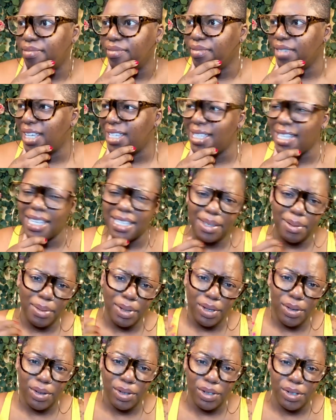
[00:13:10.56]

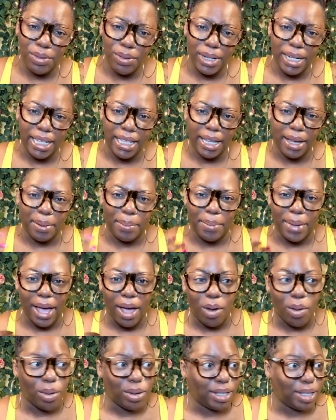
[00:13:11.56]
something you can do anything
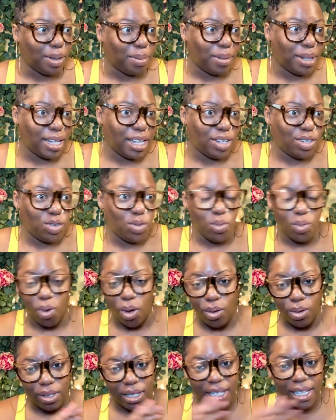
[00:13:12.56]
about, or something that you
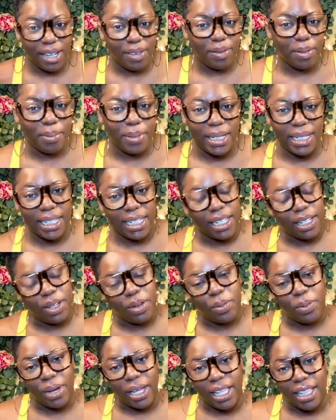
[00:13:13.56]
want to even be
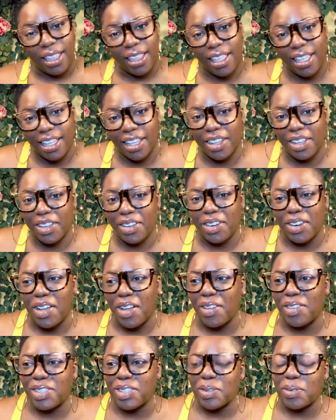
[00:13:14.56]
dealing with. You
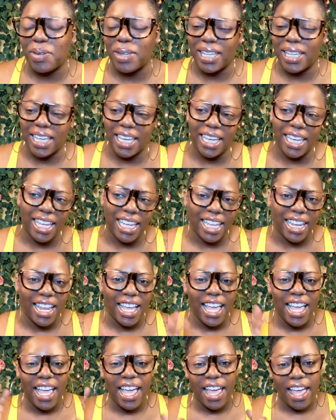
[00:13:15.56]
know, so again,
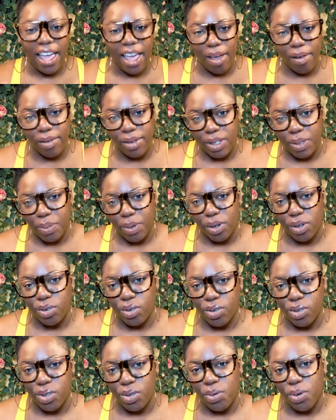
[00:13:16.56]
having a
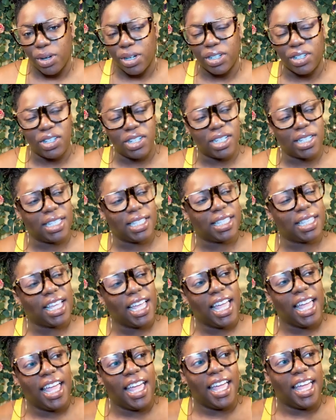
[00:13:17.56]
spiritual source just
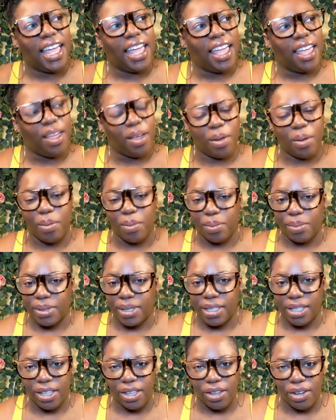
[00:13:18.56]

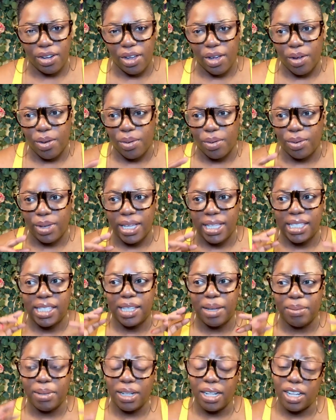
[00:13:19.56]
helps. You know, it's
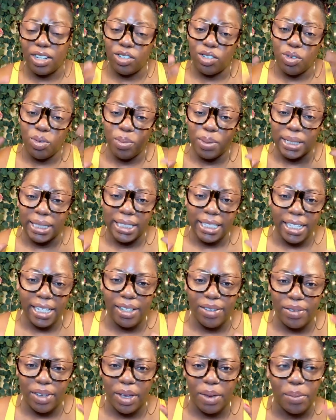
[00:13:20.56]
something that you
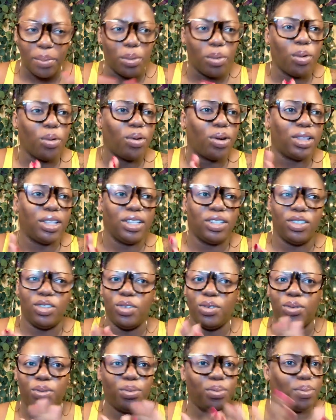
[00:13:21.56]
believe in more than
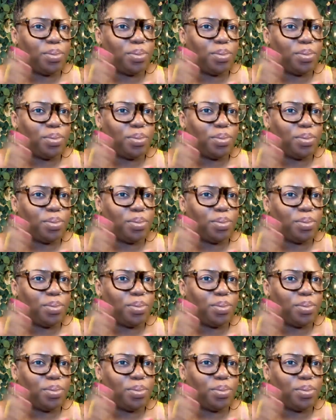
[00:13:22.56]
you